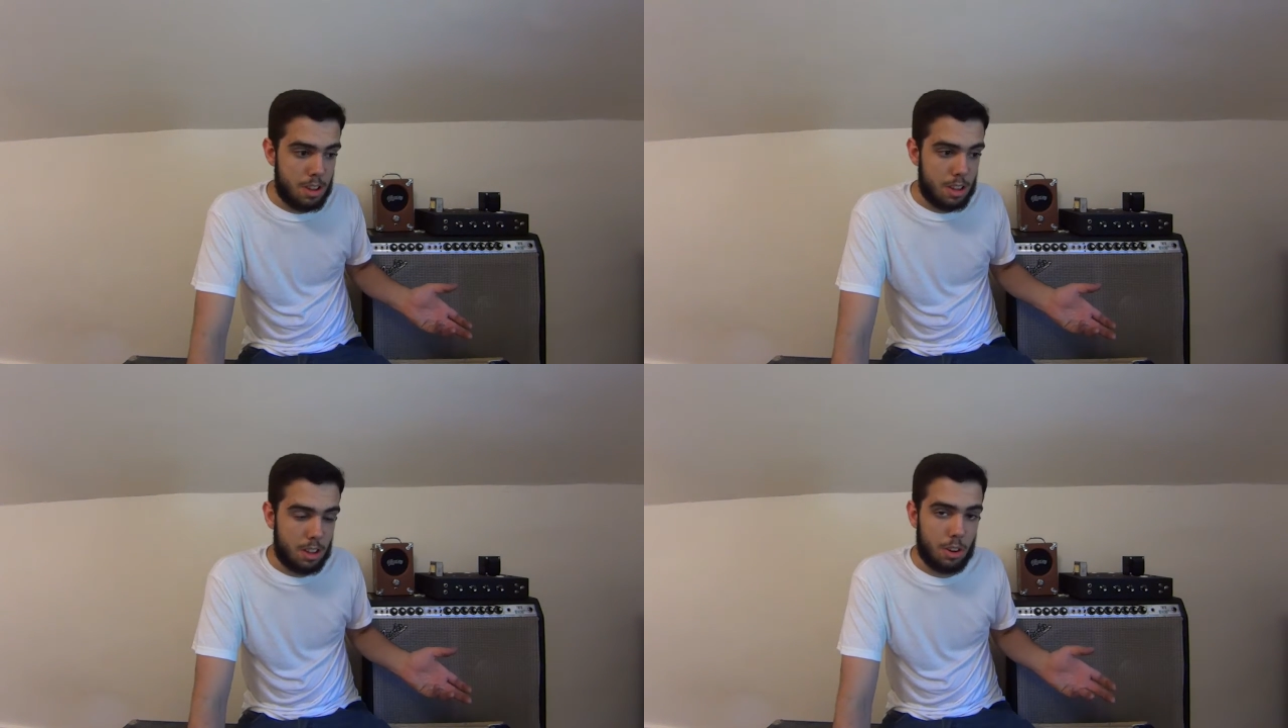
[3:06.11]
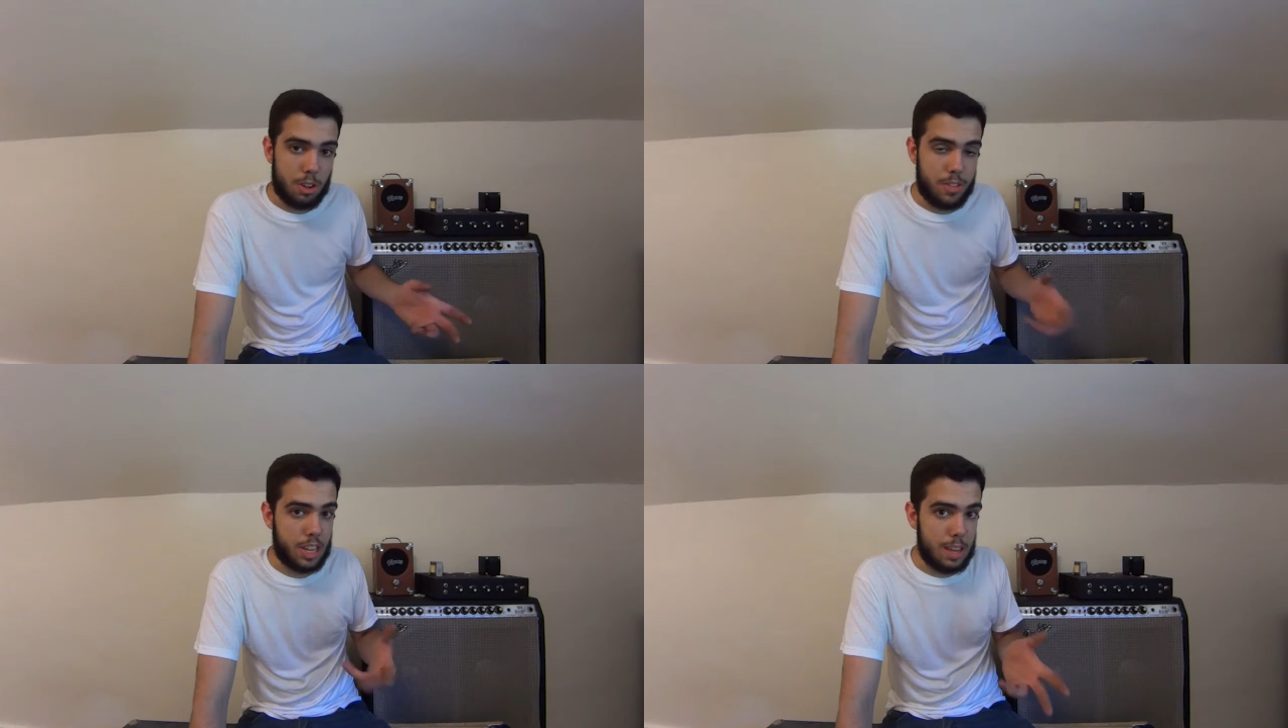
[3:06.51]
You know, you
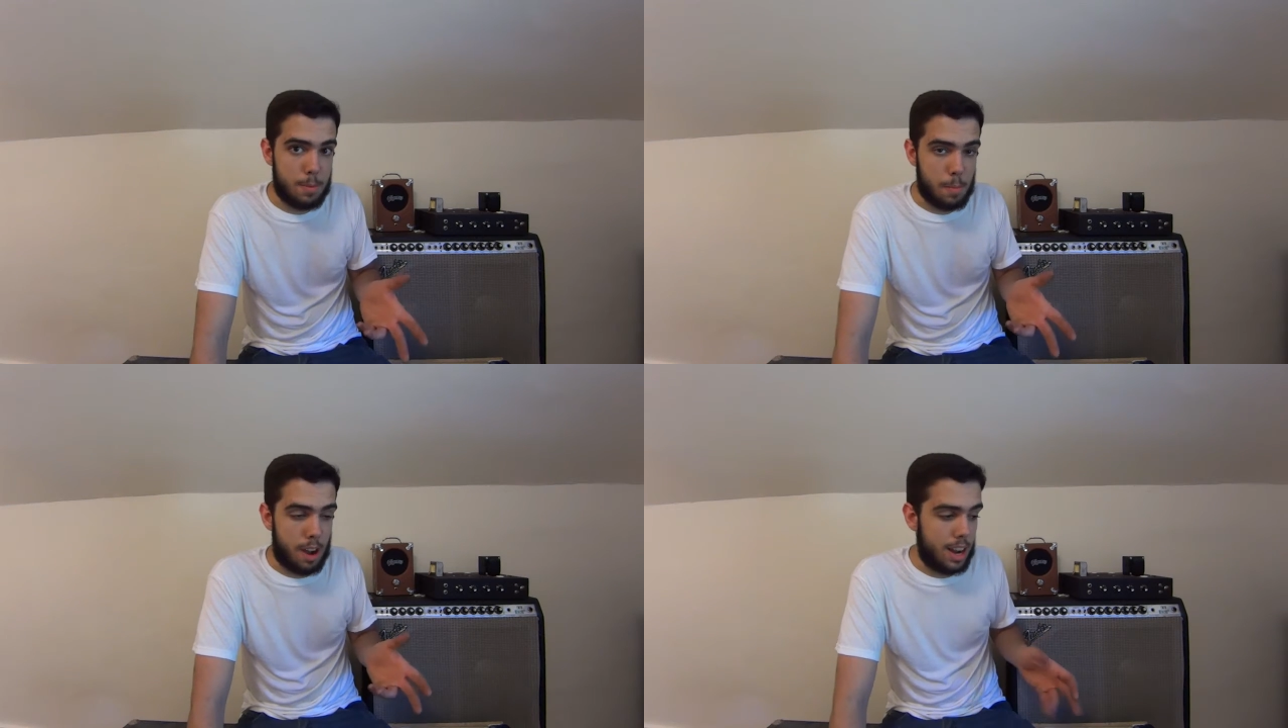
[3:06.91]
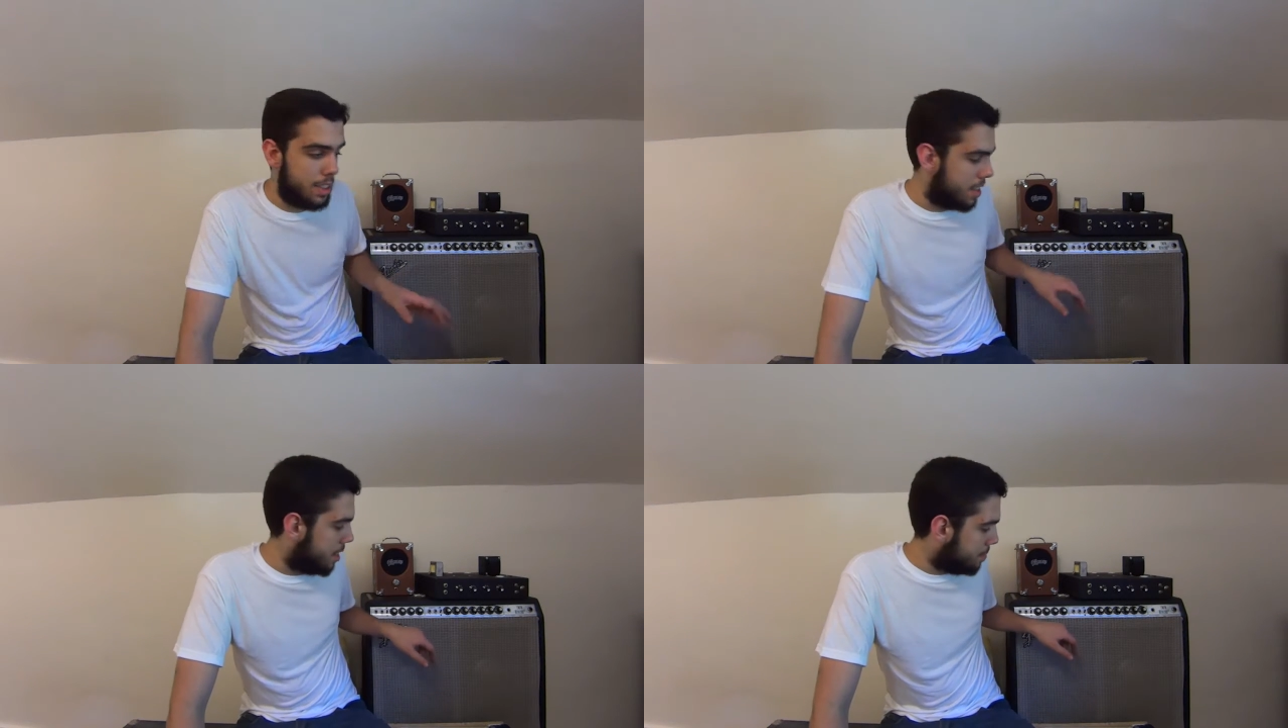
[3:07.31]
have to keep in mind
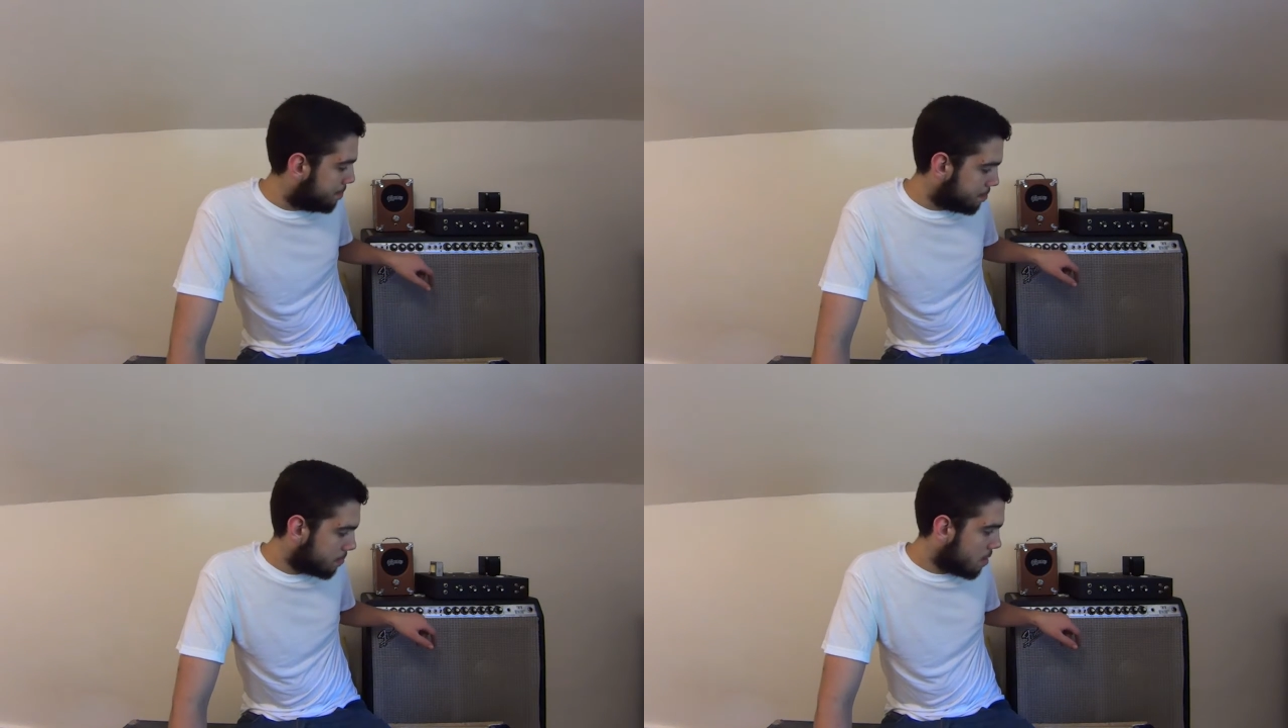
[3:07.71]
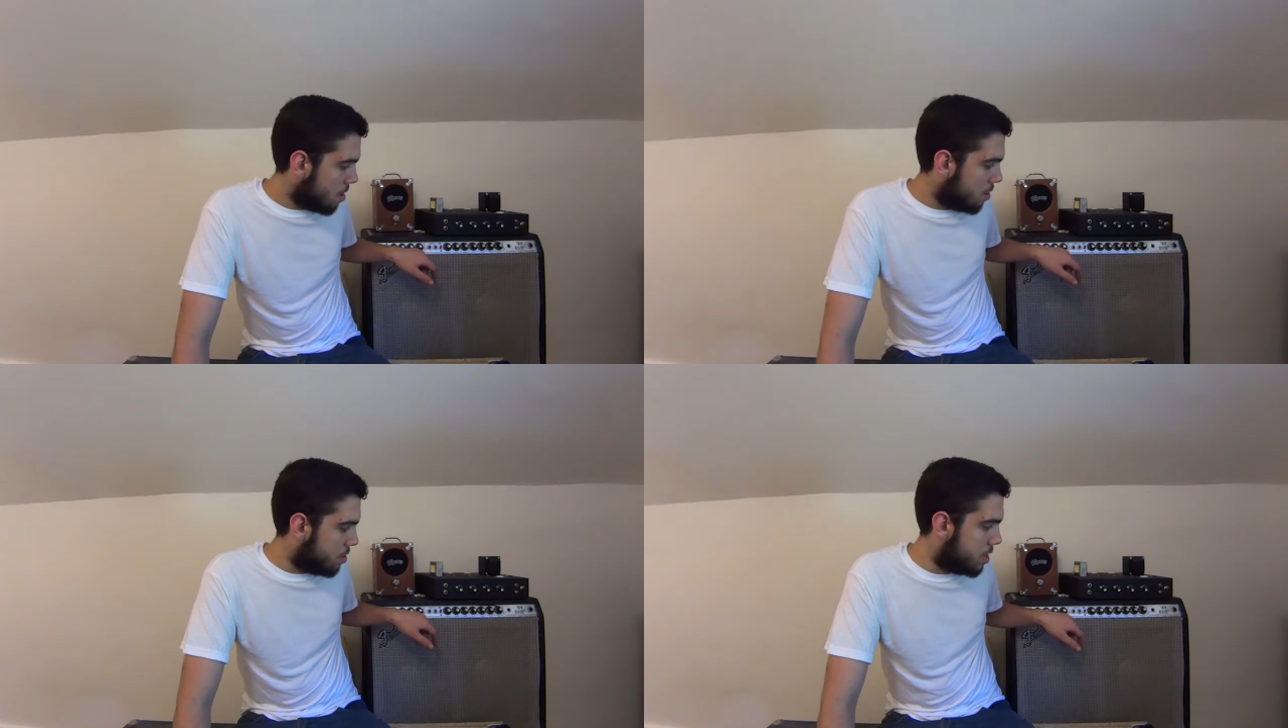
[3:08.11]
that
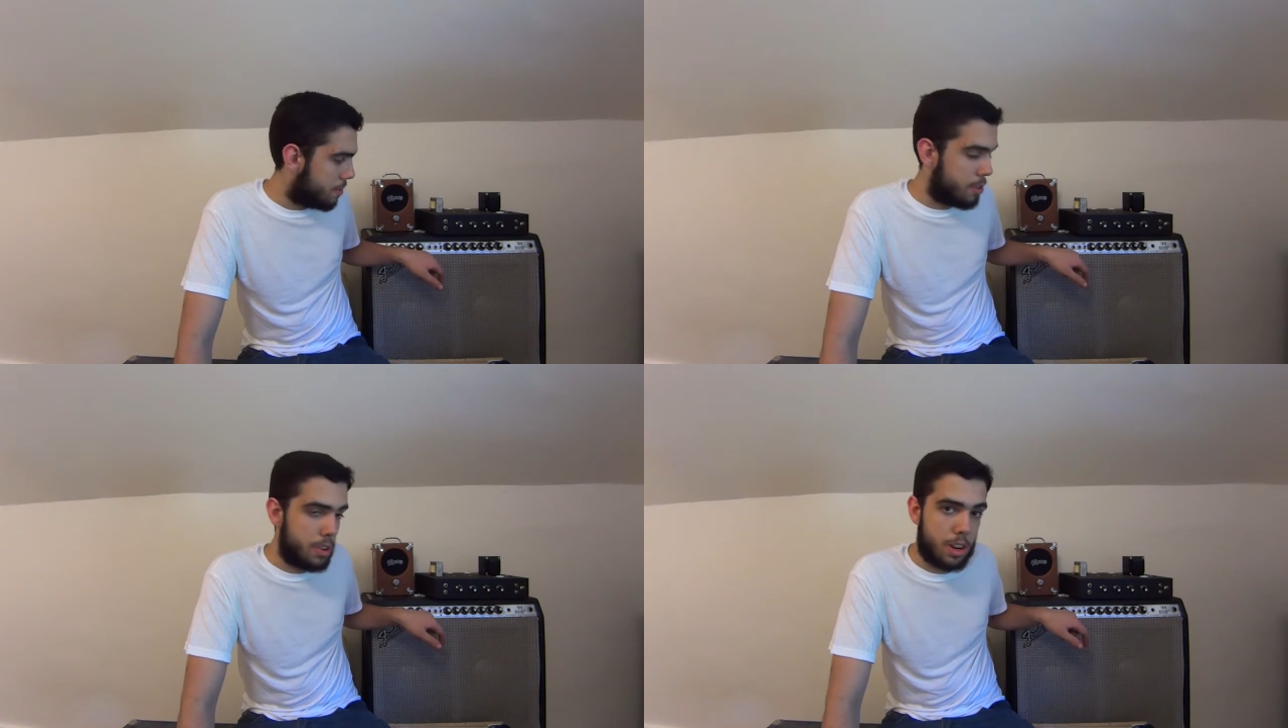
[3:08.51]
different